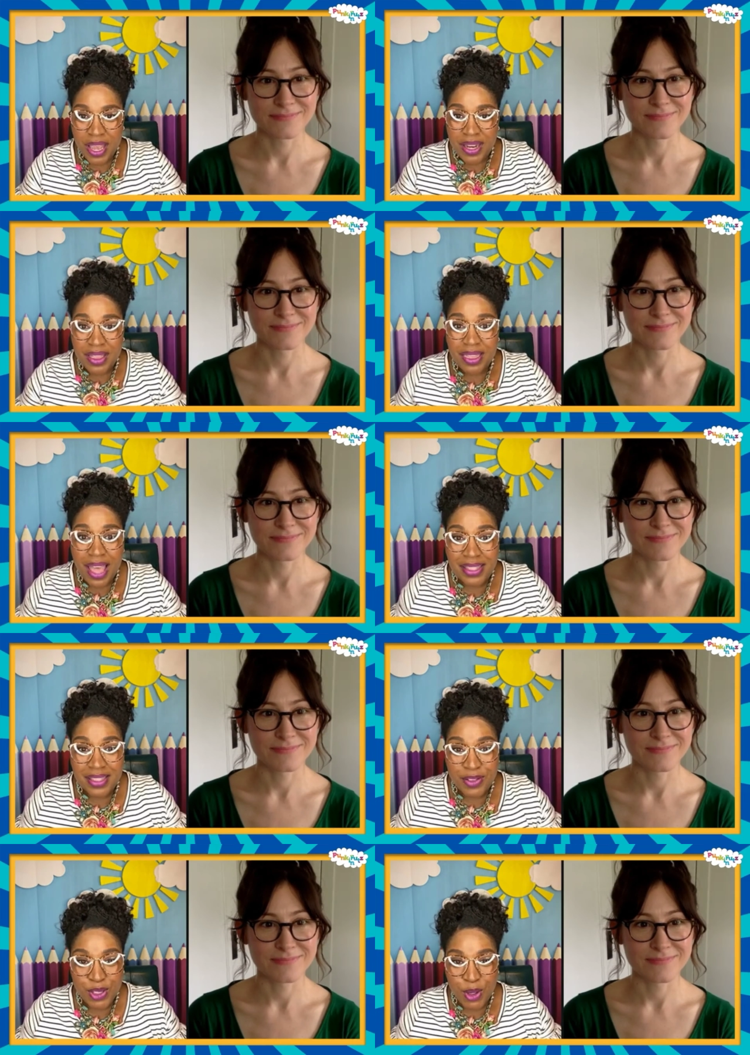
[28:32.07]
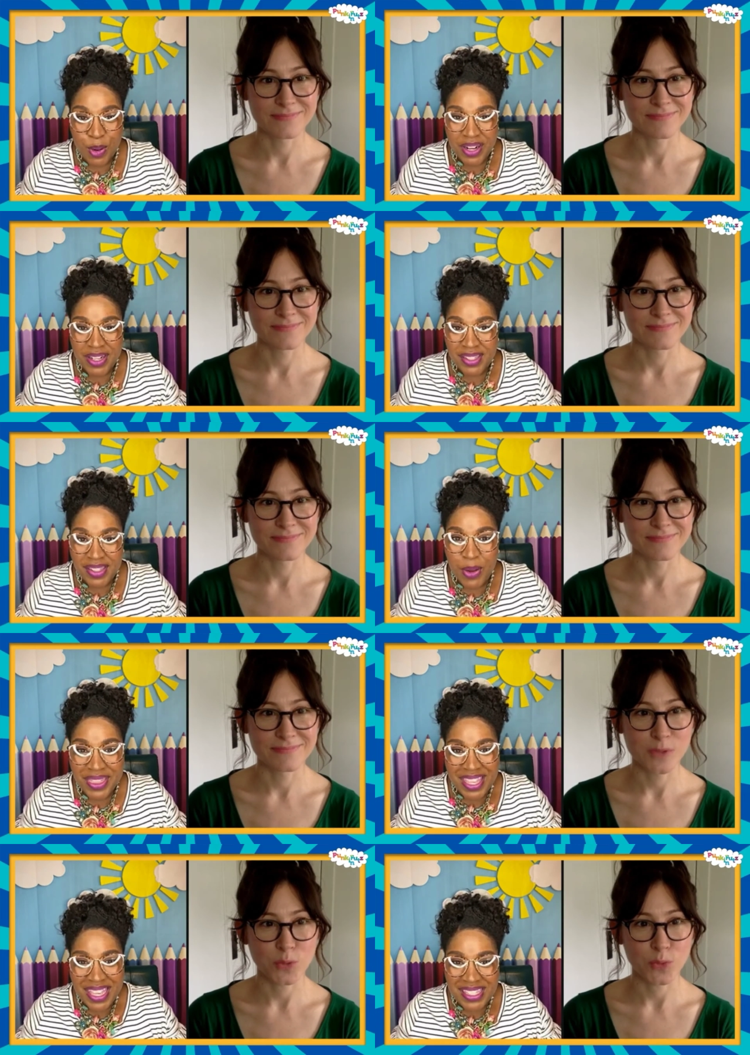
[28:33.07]
Speaker 1: lots of stories. So
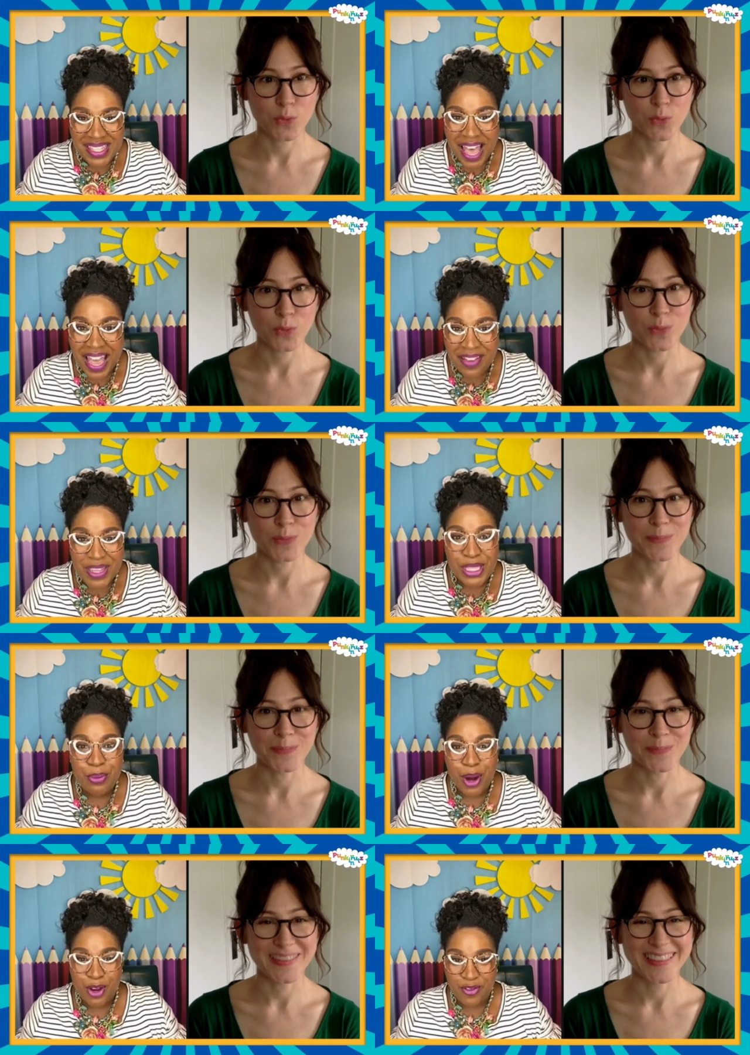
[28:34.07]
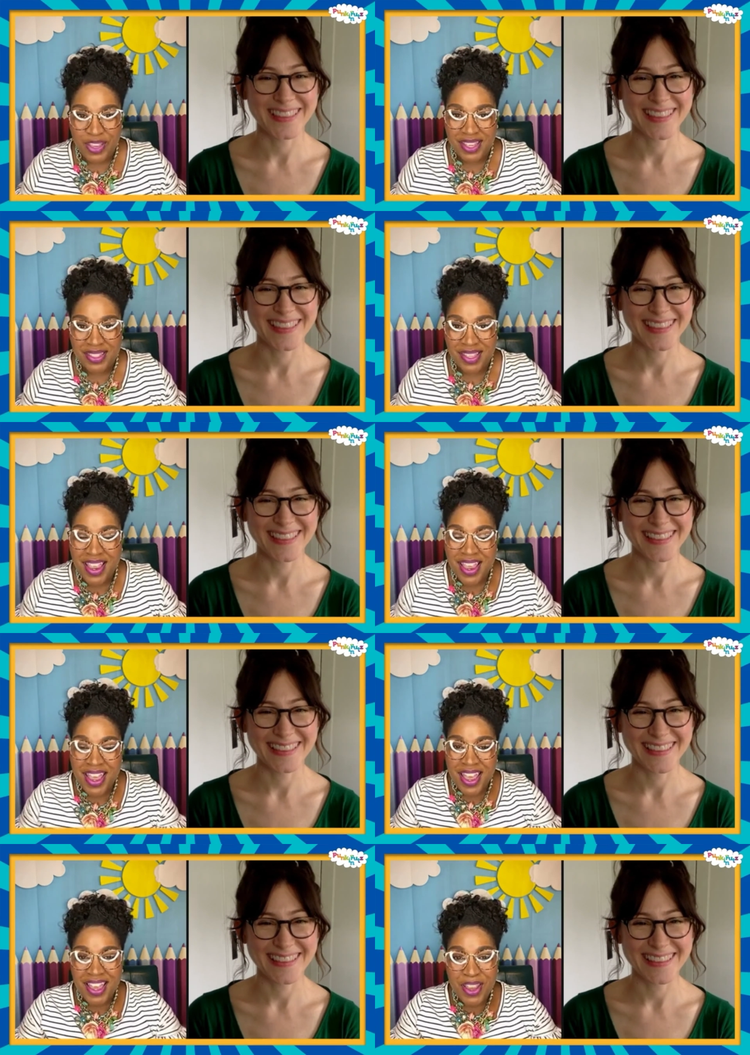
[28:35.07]
this live is perfect.
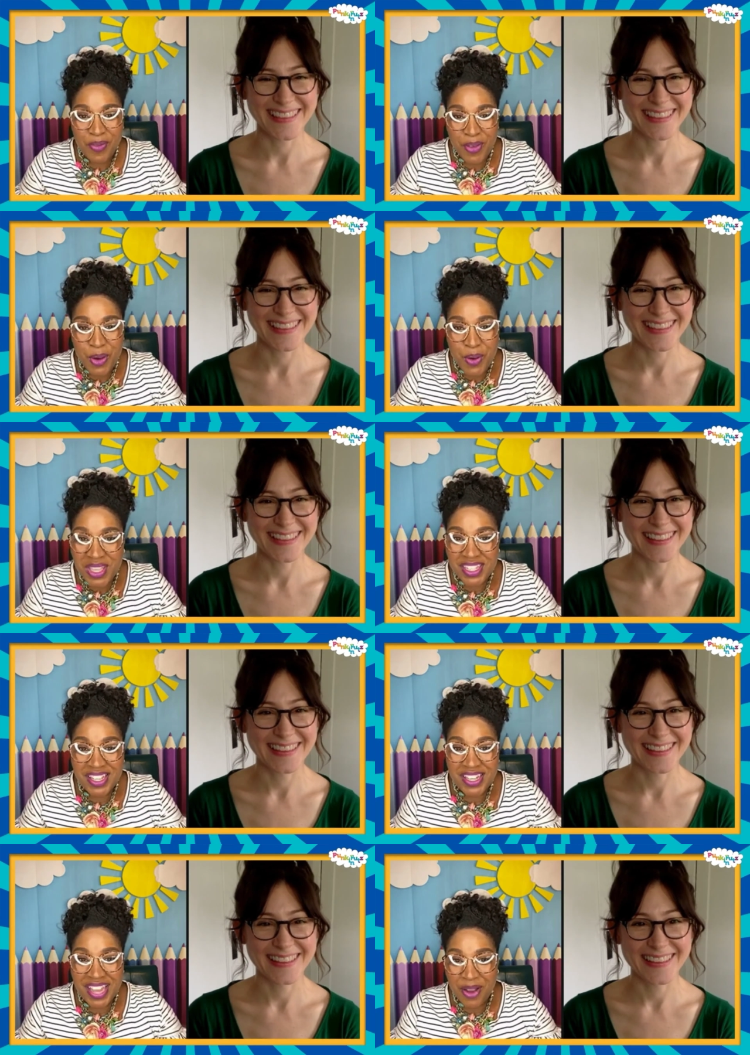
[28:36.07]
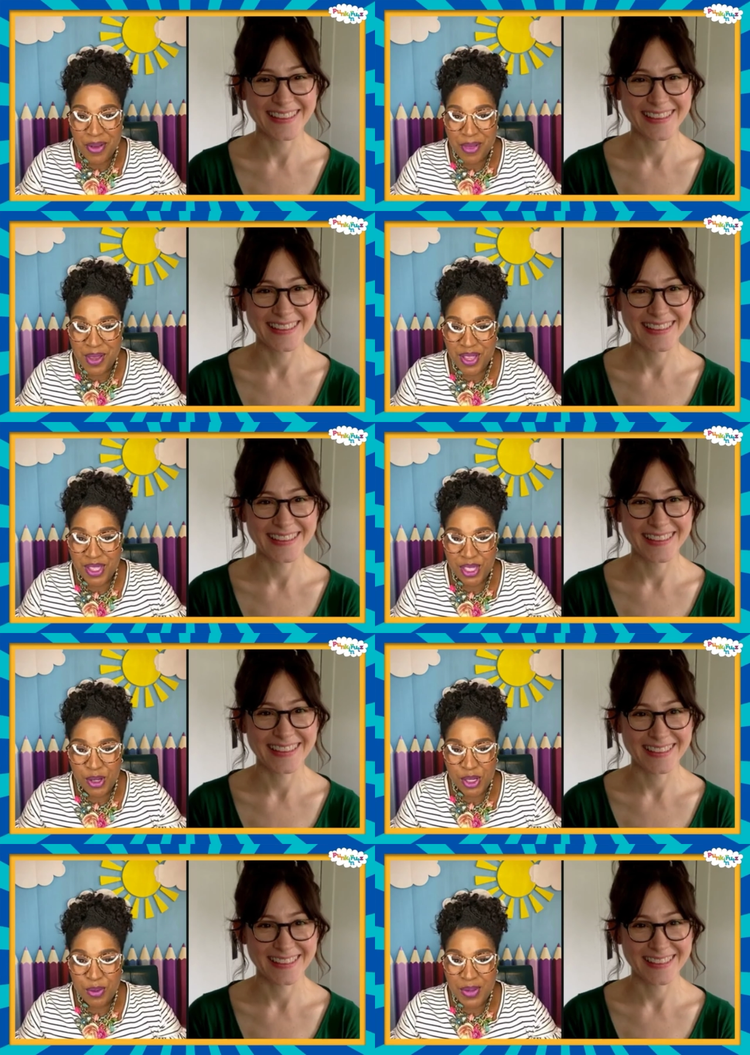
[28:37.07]
If you want to connect with me on social
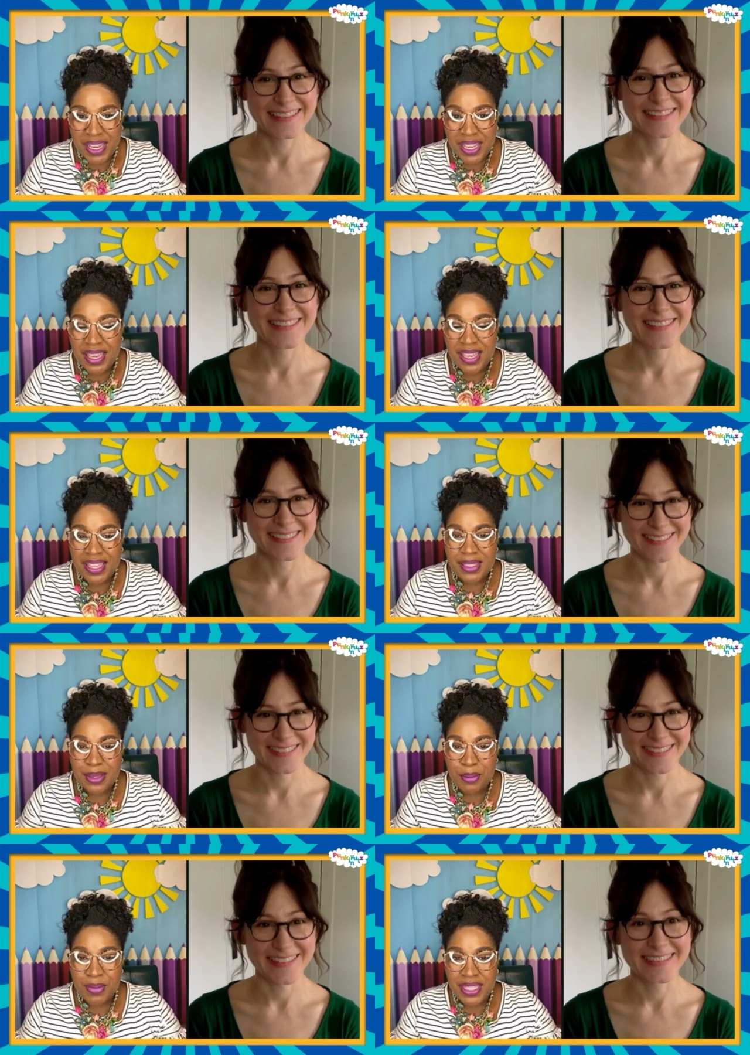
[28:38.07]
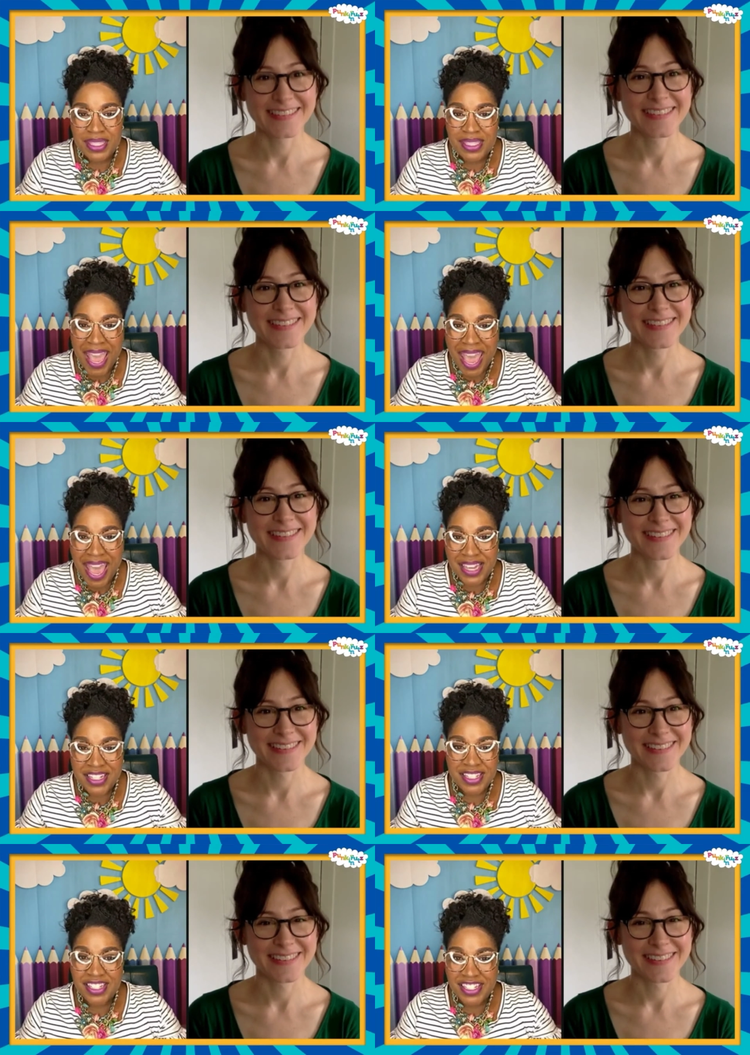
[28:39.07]
media, it's Mrs. Ashlee
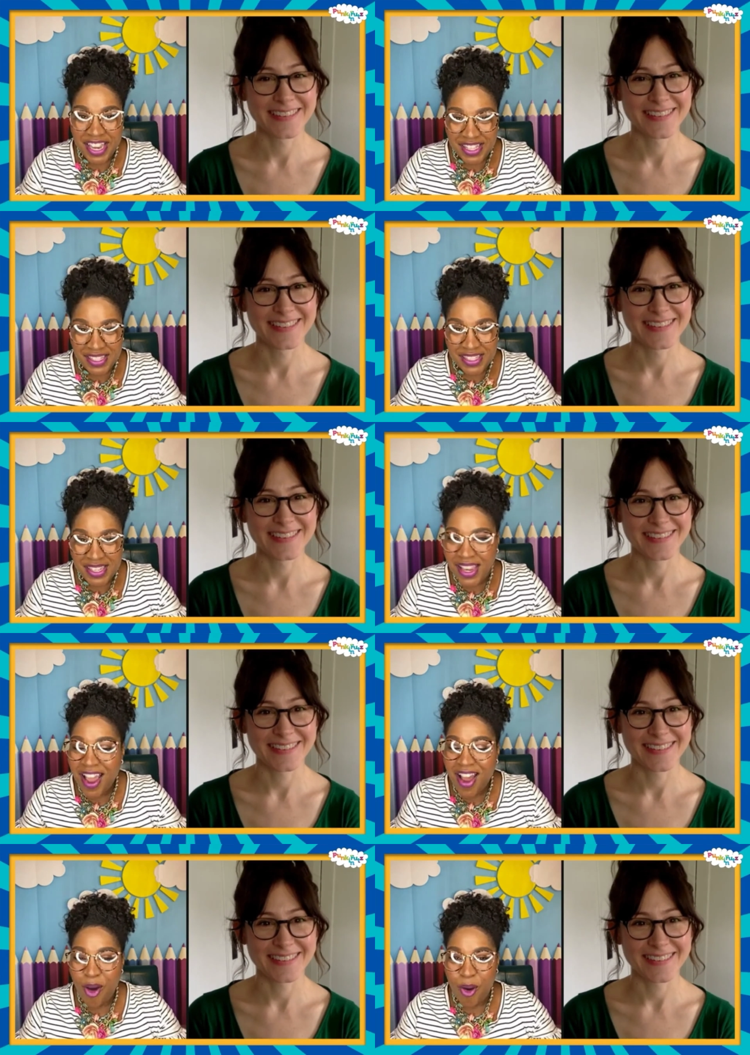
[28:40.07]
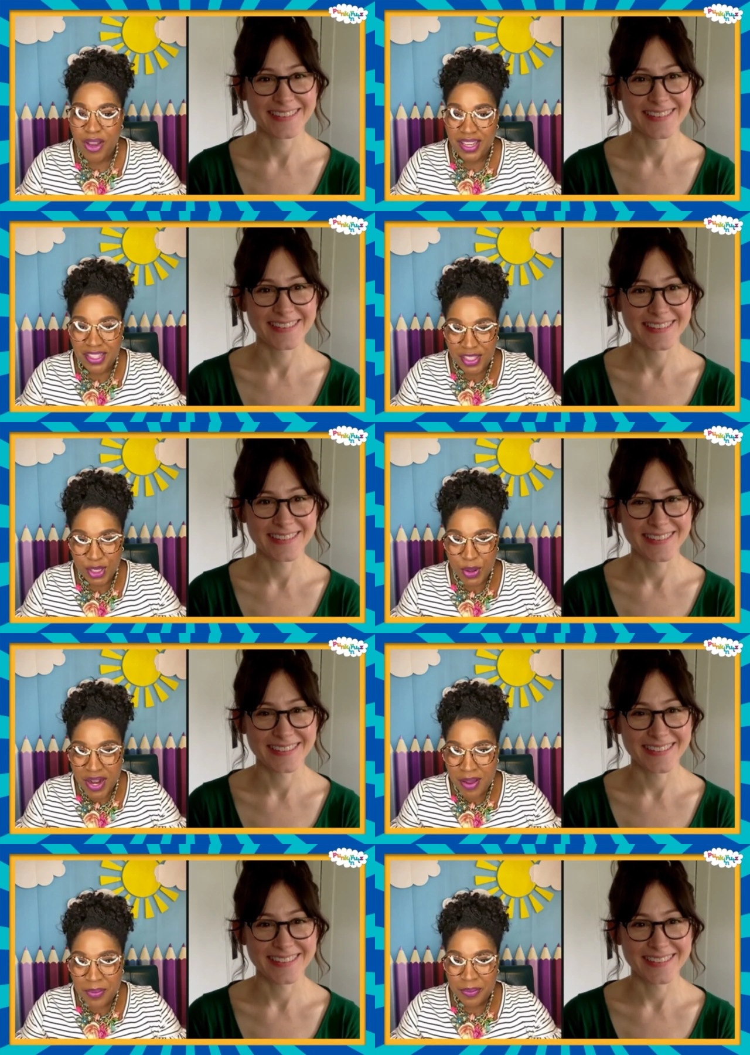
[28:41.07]
Chesney on Instagram
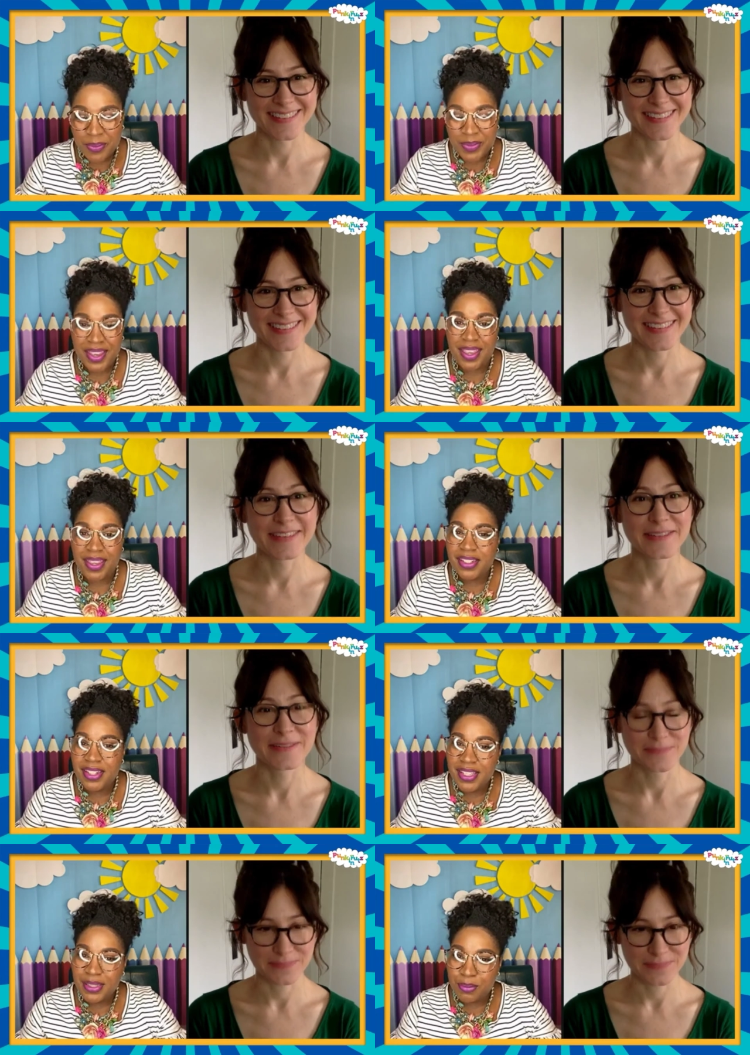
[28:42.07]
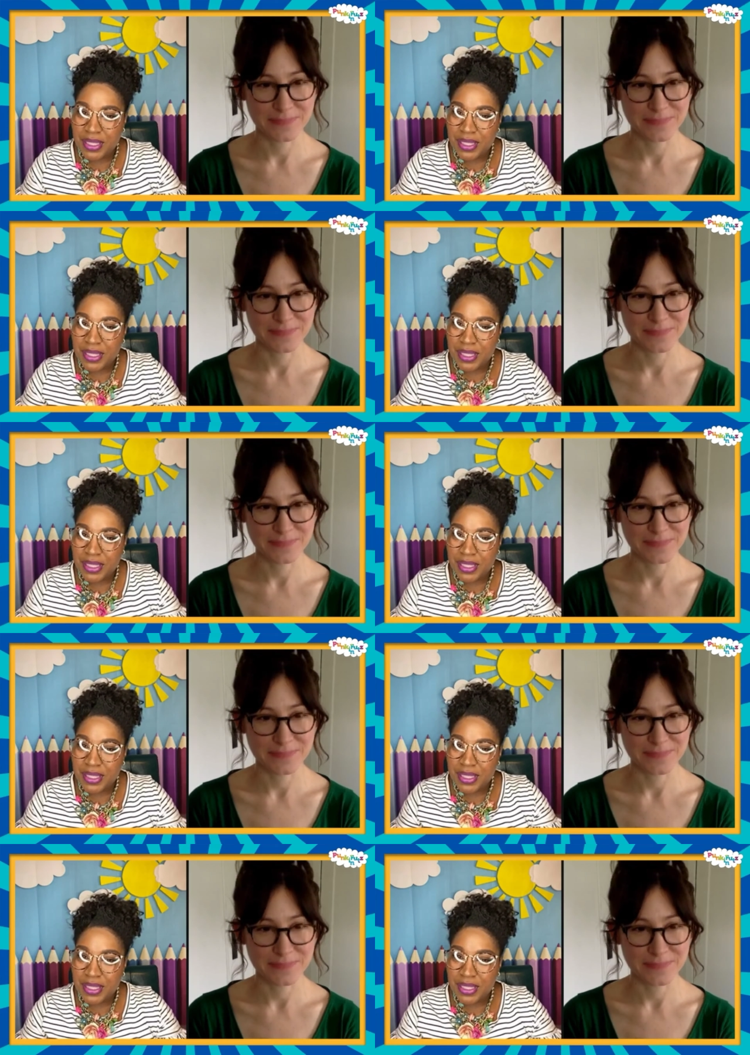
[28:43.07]
and just Mrs.